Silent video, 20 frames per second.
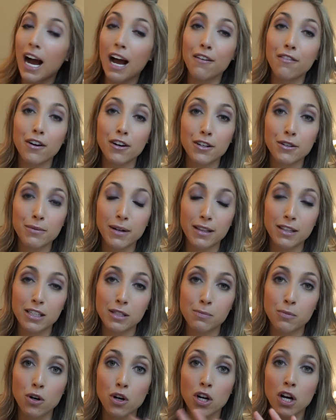I've already read
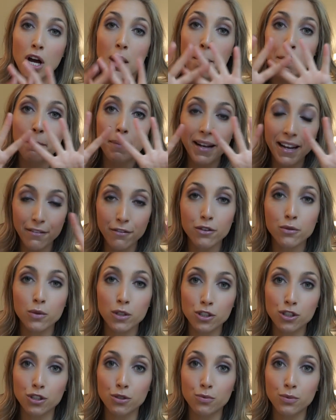this book, but
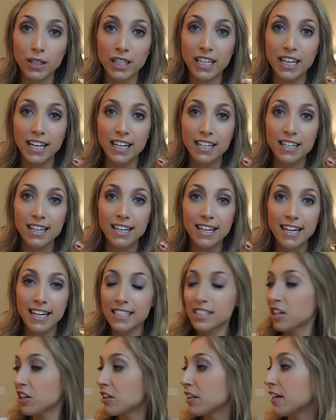everyone should read it.
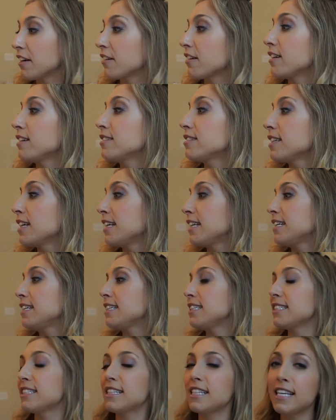It's hilarious, and it
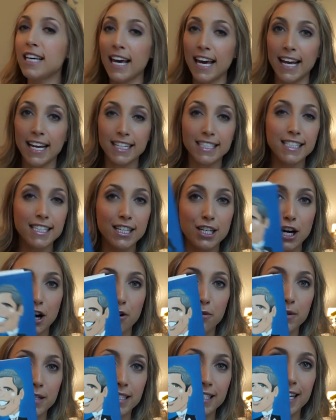is the Andy
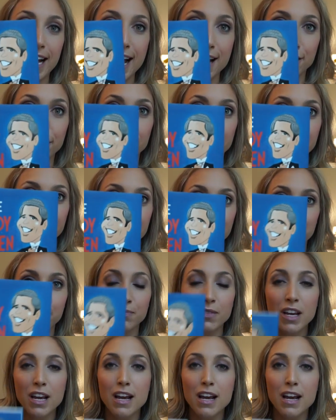Cohen Diaries.